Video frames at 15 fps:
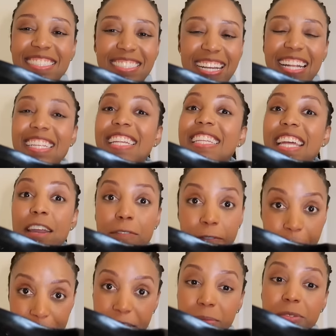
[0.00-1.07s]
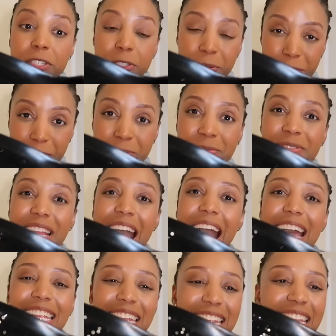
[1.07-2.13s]
I needed that freakum shoe.
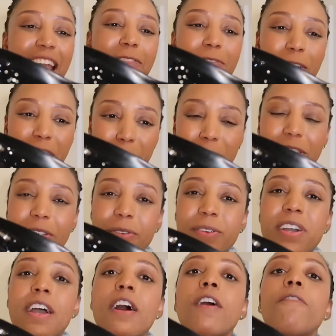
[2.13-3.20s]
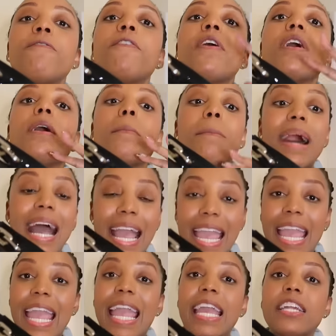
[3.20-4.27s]
I needed that freakum shoe for my
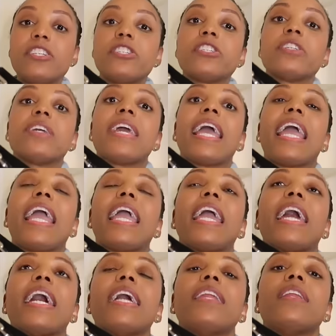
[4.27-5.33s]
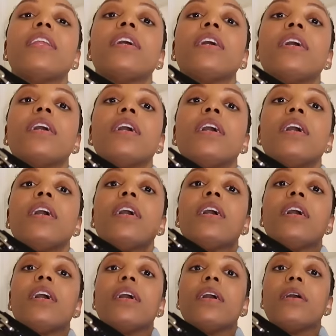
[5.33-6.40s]
age and
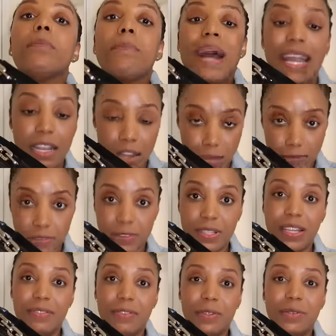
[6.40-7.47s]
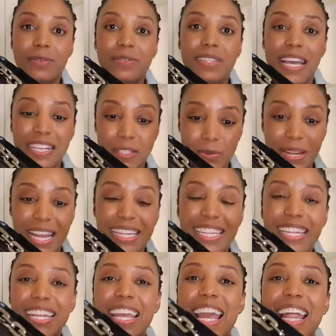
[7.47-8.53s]
my comfort level. That's what I
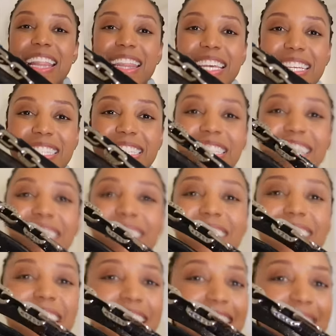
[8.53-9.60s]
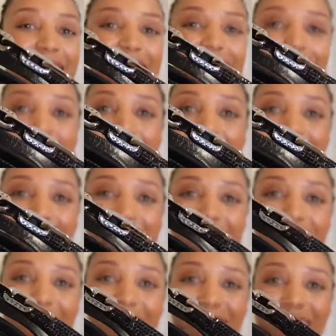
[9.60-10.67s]
needed. And this hit the nail on the head,
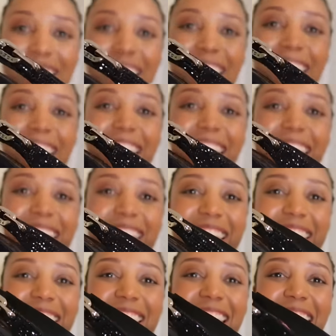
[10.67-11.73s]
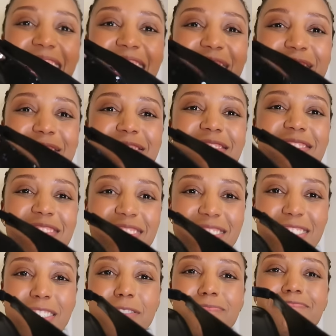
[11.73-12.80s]
honey. Hit the nail on
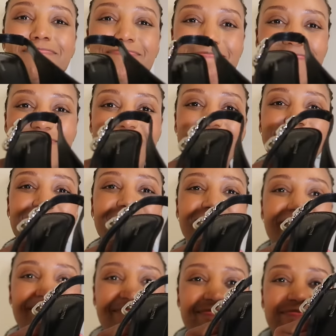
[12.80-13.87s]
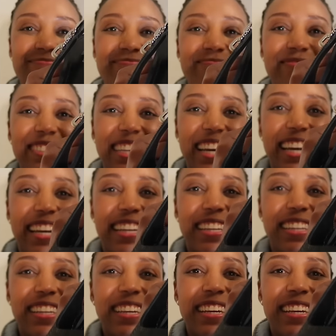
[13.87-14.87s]
the mm -mm, mm -mm head.